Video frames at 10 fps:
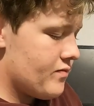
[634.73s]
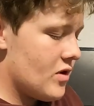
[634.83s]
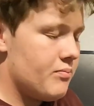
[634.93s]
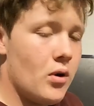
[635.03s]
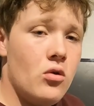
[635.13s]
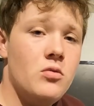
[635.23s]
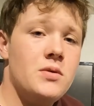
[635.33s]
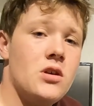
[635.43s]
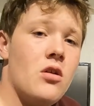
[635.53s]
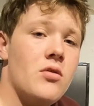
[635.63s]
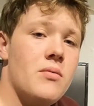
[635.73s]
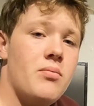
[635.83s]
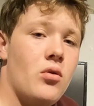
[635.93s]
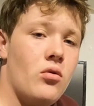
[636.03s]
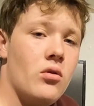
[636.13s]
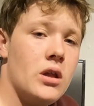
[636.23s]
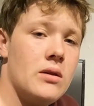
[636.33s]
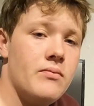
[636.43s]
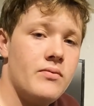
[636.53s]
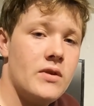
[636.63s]
Bulbs are an
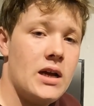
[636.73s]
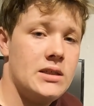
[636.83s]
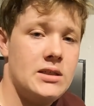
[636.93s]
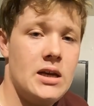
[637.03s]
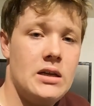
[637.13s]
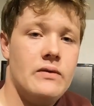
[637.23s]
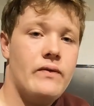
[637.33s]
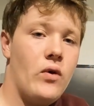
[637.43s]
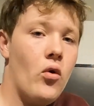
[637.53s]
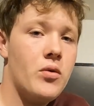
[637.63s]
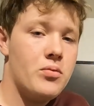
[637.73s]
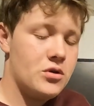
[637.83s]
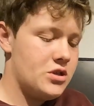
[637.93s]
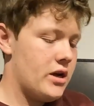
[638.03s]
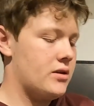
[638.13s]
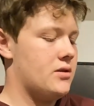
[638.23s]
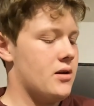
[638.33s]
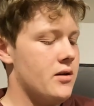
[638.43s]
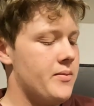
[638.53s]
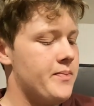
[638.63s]
important asset for the
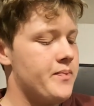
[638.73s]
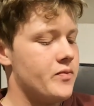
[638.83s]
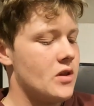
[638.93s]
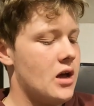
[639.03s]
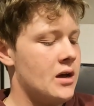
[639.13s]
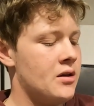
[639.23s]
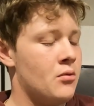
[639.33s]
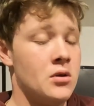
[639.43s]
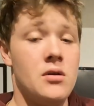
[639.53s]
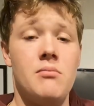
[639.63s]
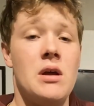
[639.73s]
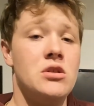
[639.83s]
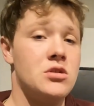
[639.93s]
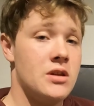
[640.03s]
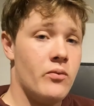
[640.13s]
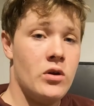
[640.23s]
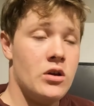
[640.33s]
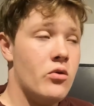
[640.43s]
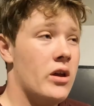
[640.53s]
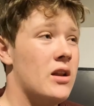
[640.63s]
projector, and I want to mention them
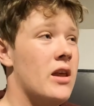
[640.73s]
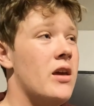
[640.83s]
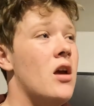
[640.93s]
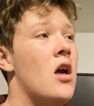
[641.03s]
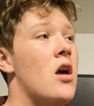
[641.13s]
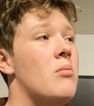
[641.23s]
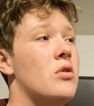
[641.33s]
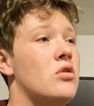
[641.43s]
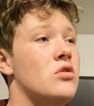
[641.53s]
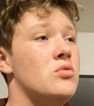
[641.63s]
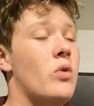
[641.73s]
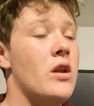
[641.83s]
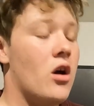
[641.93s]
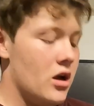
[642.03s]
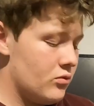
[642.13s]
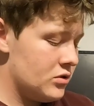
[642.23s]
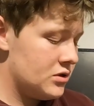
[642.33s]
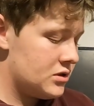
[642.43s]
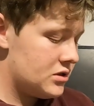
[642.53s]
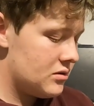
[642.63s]
really quickly because when I
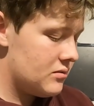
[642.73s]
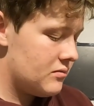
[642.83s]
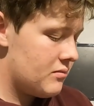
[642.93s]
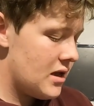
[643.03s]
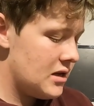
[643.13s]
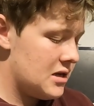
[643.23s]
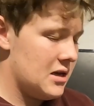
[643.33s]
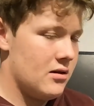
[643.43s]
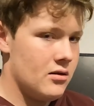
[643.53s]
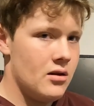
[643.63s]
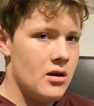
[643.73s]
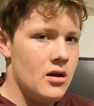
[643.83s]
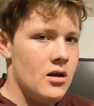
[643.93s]
was making